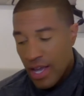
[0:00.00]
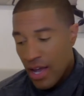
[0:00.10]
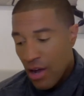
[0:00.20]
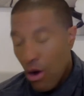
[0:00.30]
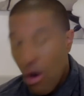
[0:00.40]

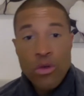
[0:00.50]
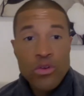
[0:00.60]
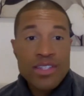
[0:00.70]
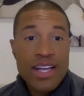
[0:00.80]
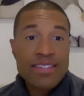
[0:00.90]
All
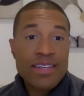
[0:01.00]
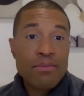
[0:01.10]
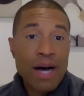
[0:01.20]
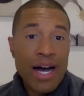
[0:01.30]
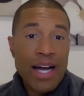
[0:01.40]
those things
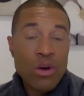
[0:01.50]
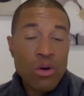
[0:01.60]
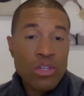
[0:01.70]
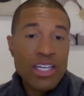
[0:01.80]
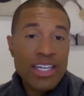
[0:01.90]
combined
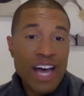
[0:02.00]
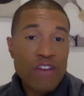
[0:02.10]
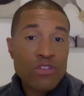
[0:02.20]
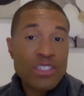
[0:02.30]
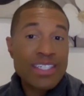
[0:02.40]
only account
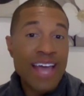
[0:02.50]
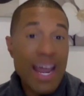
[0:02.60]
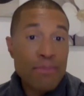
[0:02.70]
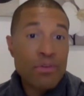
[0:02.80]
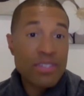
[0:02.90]
for
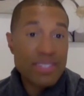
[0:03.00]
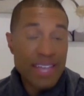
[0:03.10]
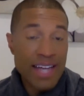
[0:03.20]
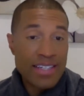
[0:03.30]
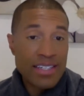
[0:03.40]

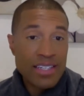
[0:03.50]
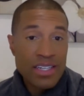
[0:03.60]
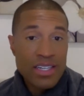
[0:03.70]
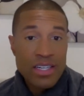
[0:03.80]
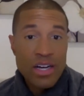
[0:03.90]
10%
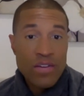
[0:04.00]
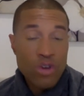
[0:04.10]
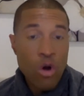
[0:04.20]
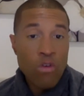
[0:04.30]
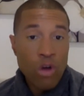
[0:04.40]
of your
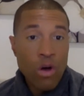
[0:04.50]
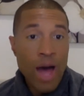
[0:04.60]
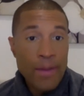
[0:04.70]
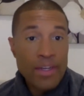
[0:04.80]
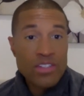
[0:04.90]
overall
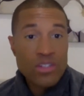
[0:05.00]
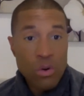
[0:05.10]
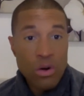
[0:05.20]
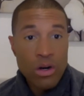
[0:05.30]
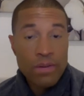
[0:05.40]
happiness
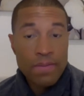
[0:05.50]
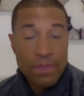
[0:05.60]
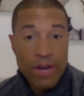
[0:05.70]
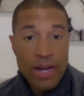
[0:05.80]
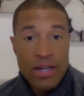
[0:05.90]
score,
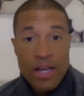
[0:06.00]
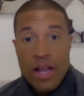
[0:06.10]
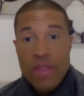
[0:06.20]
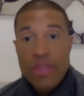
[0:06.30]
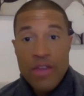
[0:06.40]
right?
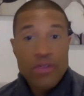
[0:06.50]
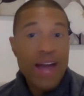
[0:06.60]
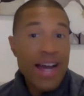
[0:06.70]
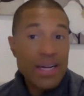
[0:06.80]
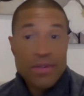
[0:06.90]
The other
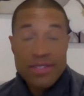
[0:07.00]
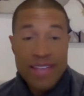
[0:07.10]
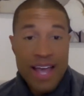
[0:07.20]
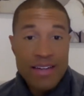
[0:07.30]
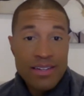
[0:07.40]

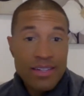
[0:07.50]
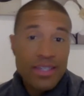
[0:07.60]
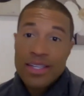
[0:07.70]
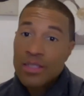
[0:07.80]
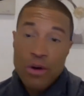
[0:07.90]
90%.
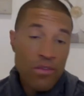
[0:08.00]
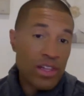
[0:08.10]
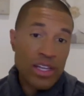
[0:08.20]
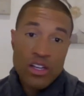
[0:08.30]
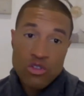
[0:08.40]
Is
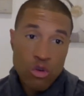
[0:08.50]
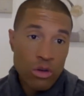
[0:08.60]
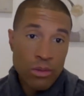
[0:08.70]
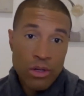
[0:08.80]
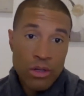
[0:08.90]
perfectly
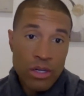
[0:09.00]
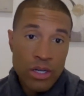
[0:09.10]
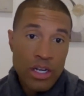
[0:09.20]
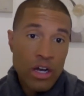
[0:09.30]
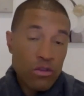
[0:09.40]
controllable.
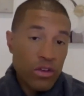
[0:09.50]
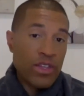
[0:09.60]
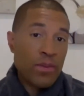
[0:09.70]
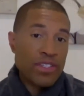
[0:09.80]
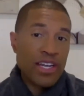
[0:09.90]
Now, 50%
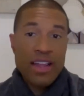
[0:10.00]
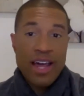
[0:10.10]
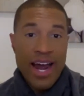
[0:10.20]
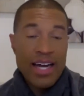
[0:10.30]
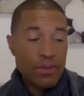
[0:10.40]
of that
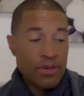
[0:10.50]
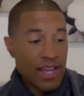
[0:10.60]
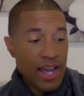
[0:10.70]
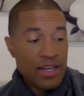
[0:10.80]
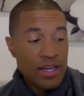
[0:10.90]

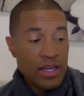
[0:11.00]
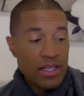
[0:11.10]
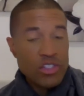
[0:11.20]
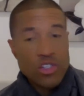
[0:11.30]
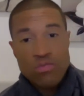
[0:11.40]
90%
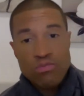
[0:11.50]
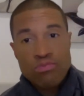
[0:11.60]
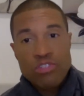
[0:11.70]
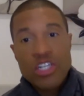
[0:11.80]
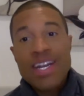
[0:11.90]
is a
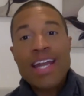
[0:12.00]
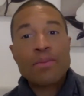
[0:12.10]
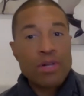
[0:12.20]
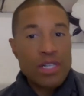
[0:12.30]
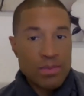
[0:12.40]
genetic
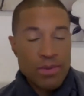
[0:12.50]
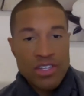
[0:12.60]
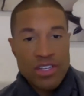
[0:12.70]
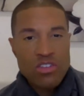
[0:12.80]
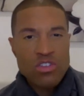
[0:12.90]

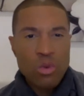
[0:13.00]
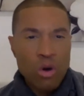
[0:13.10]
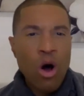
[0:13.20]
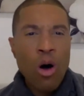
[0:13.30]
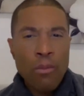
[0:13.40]
predisposition. So we're
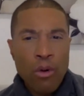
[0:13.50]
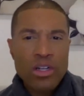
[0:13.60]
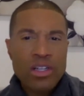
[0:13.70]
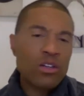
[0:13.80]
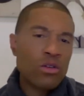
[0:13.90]
all born a
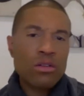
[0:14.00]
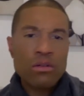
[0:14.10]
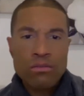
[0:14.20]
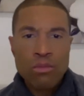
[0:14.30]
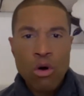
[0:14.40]
little
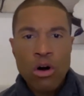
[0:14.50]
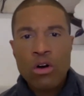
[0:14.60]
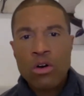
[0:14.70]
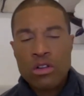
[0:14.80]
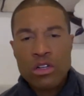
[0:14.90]
more
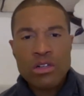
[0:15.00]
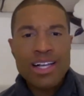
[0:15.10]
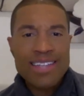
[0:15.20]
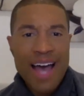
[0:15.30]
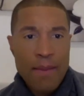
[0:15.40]
or a little
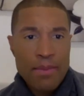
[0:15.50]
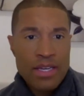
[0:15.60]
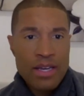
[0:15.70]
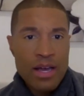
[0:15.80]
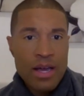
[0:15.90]
less
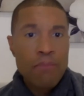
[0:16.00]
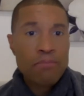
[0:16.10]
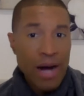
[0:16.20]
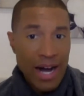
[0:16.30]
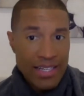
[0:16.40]
happy,
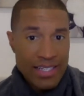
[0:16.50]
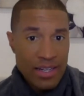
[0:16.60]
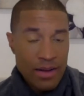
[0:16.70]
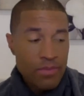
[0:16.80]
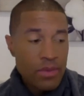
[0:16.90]
but
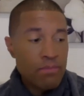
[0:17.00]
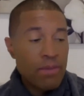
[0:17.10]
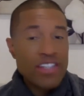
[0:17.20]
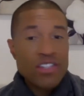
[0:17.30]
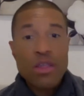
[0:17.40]

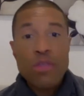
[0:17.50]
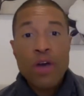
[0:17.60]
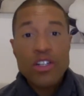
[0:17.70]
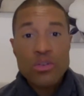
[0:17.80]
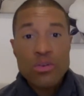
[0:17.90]
based on the
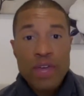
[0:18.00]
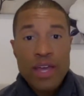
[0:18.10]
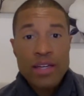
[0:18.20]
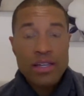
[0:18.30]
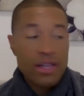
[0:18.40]
thoughts you
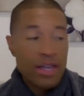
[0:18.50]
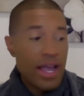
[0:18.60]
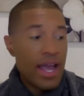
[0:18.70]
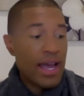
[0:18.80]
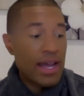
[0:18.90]
think
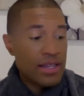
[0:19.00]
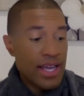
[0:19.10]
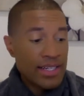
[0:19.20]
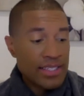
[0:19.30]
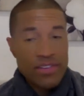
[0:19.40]
and the
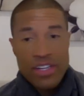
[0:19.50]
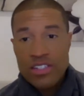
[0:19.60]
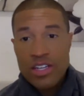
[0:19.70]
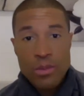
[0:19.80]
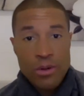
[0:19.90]
activities
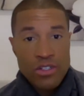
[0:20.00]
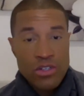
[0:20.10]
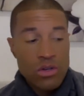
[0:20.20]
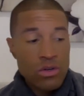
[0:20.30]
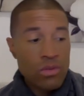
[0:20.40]
that you
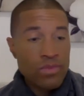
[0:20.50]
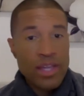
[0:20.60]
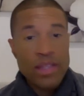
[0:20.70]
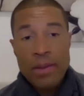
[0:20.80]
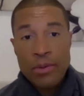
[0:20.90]
pursue and
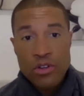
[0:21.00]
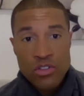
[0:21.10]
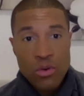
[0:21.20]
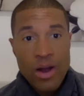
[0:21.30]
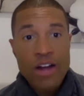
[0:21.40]
the people you
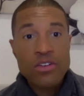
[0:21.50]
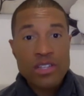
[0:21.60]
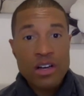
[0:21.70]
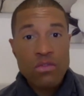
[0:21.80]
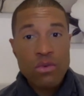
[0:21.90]
surround
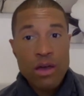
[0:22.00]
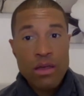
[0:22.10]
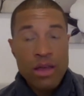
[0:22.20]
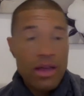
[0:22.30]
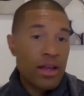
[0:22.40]
yourself with
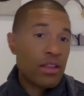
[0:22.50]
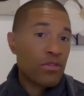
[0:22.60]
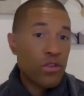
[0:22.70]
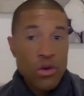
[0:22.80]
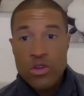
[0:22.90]
and the
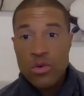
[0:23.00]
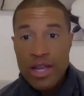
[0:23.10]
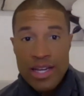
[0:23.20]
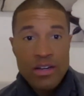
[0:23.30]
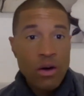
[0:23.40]
food you
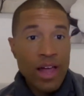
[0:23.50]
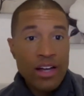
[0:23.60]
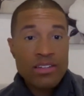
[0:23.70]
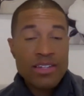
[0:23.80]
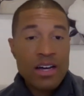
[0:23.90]
eat and all that
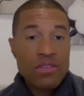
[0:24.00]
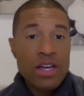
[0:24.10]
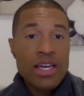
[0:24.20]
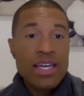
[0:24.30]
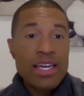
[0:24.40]
good stuff,
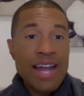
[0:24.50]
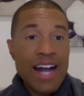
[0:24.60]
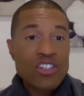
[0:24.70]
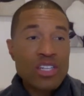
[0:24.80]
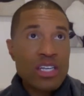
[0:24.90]
it
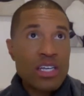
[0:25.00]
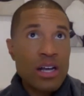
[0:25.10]
actually